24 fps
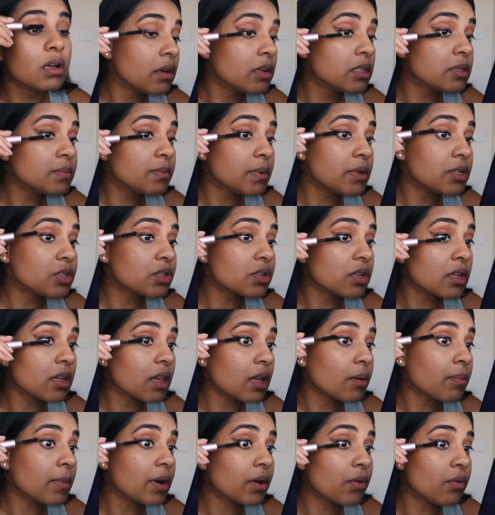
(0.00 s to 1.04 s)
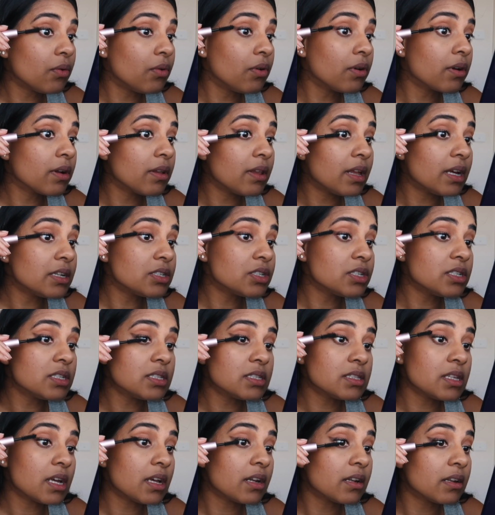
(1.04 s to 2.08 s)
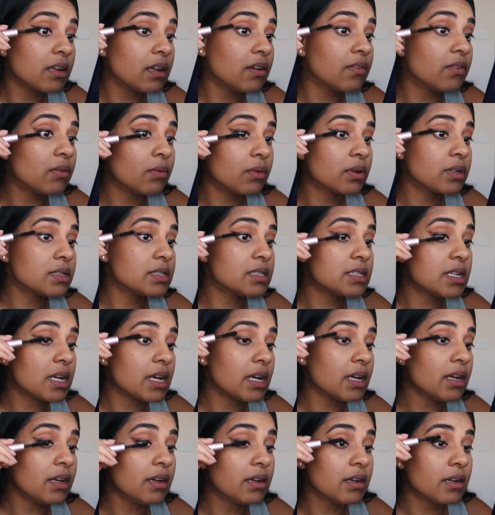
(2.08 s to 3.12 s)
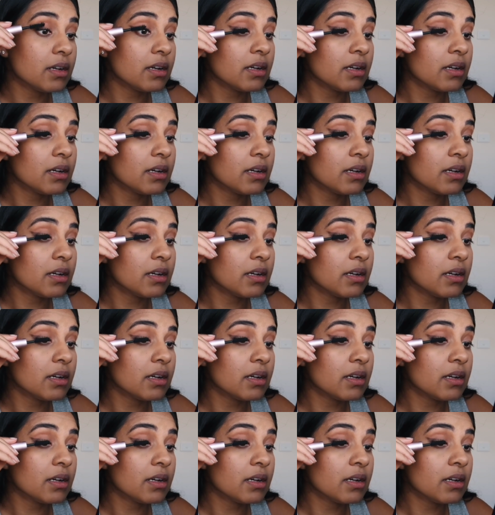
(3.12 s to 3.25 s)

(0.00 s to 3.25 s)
Especially like my corner lashes that never want to stay.